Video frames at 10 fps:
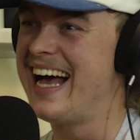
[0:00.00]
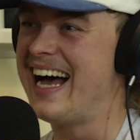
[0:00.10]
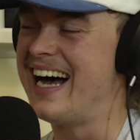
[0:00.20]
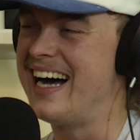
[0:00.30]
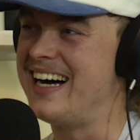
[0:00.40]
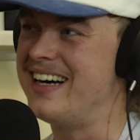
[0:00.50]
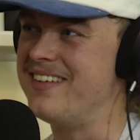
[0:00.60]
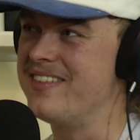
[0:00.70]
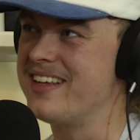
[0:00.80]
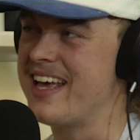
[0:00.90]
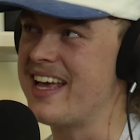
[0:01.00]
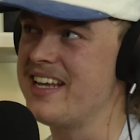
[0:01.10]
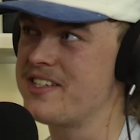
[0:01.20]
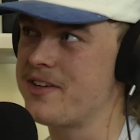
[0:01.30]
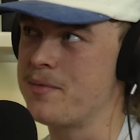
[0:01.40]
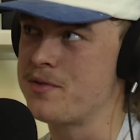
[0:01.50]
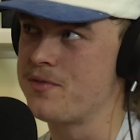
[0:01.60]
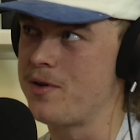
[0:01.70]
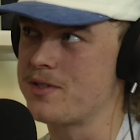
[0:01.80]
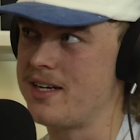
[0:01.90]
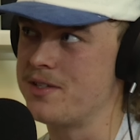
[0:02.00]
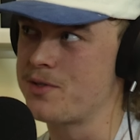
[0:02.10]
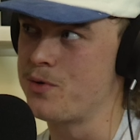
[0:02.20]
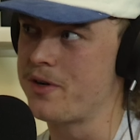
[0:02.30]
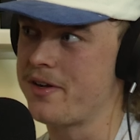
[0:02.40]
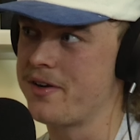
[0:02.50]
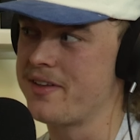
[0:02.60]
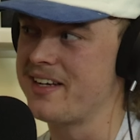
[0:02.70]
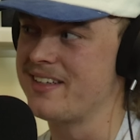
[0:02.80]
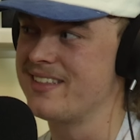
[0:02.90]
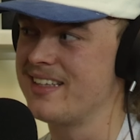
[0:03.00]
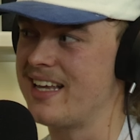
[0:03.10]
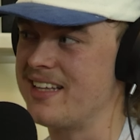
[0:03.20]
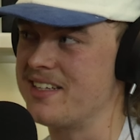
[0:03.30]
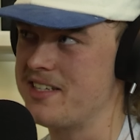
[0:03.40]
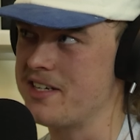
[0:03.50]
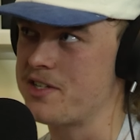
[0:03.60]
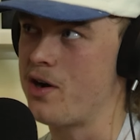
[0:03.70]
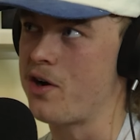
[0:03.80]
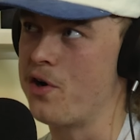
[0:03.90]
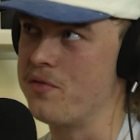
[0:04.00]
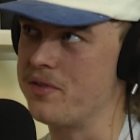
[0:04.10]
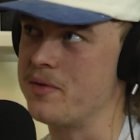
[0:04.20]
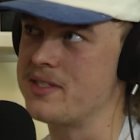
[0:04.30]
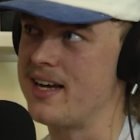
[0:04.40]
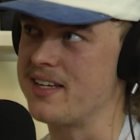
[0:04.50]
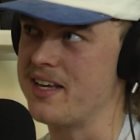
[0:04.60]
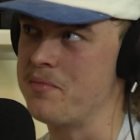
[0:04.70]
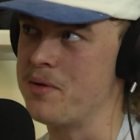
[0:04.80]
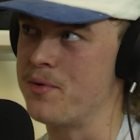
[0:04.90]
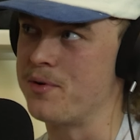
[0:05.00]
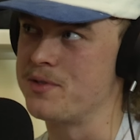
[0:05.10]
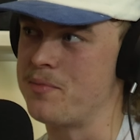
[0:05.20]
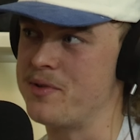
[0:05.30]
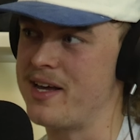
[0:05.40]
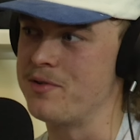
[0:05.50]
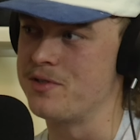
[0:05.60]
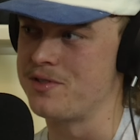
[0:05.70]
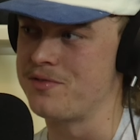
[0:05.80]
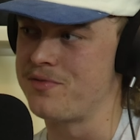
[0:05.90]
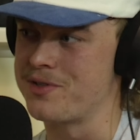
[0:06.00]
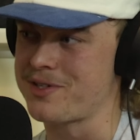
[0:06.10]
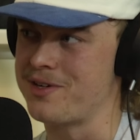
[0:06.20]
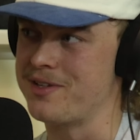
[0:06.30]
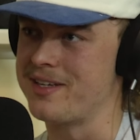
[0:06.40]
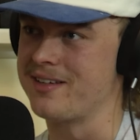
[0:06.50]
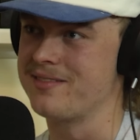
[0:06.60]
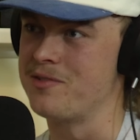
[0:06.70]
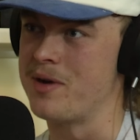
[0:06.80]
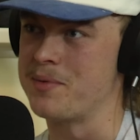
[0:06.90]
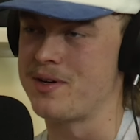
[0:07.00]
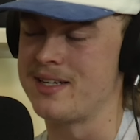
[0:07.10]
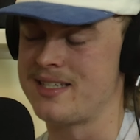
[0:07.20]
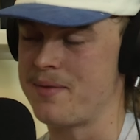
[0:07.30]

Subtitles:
Instagram's FOSS_clothing. The TikTok, hopefully we start to get a bit more on top of that, which is just FOSS Clothing. Website's